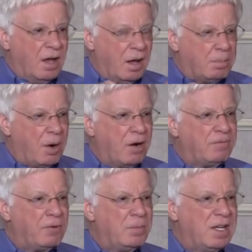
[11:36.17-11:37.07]

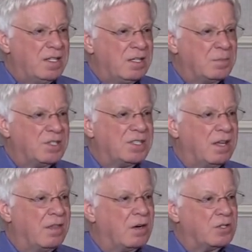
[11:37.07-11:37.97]
Apart from
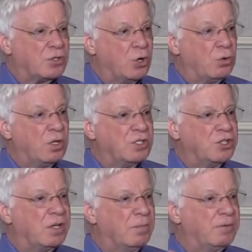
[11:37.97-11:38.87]
intimacy, there is no
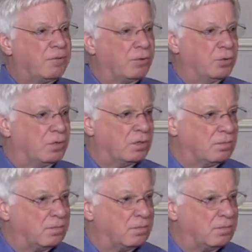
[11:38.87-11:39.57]
legitimate fruit.